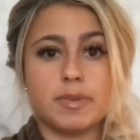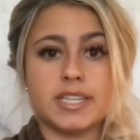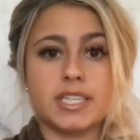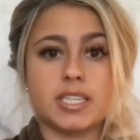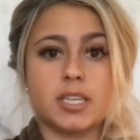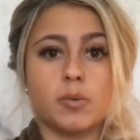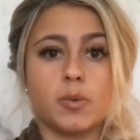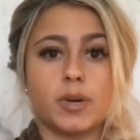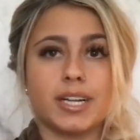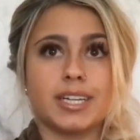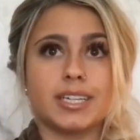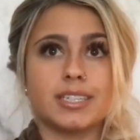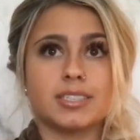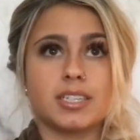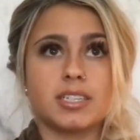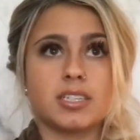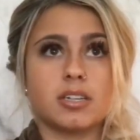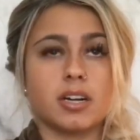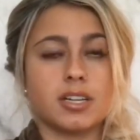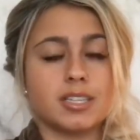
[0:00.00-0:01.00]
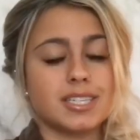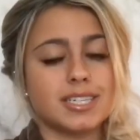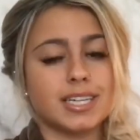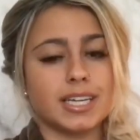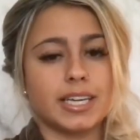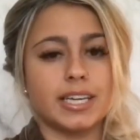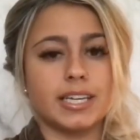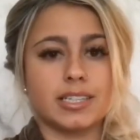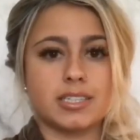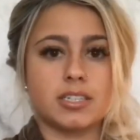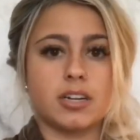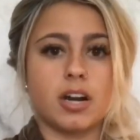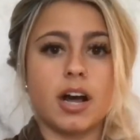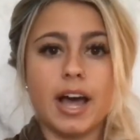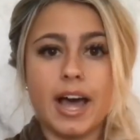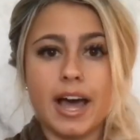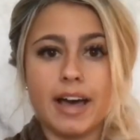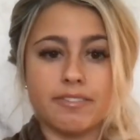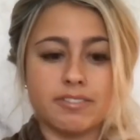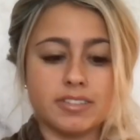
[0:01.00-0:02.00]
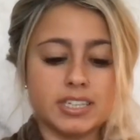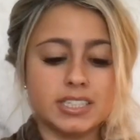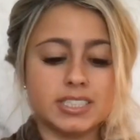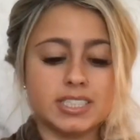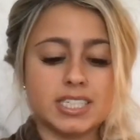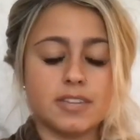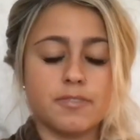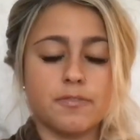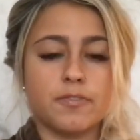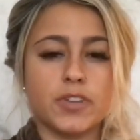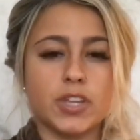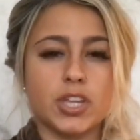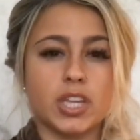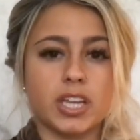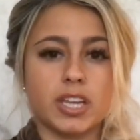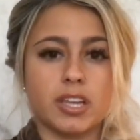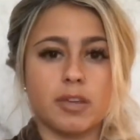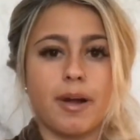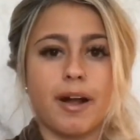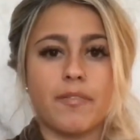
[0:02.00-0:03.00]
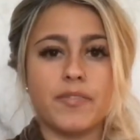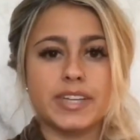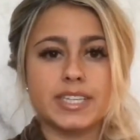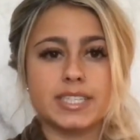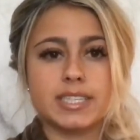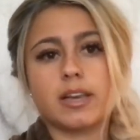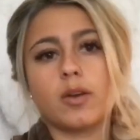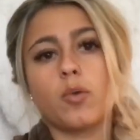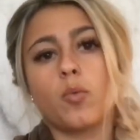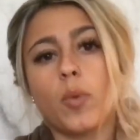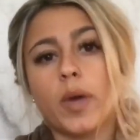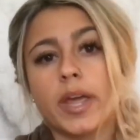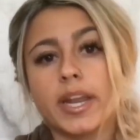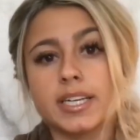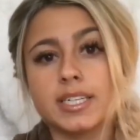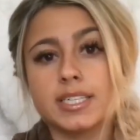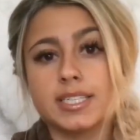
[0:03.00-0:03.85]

that's basically what it is. It's not sticky, it's not heavy, it doesn't feel like you have this like